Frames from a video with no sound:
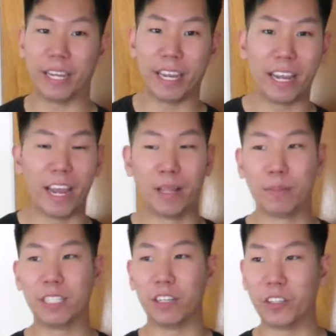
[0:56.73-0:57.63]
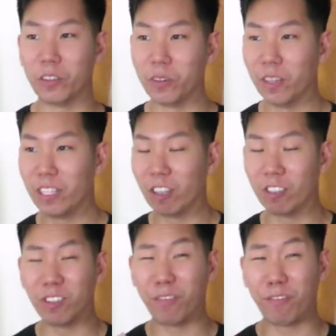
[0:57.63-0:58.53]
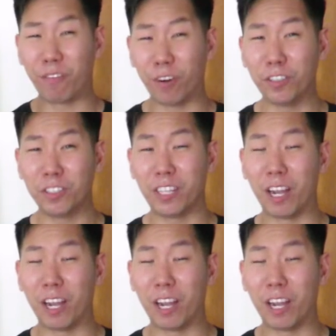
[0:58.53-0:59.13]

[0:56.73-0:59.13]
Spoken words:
And let me tell you, that was the first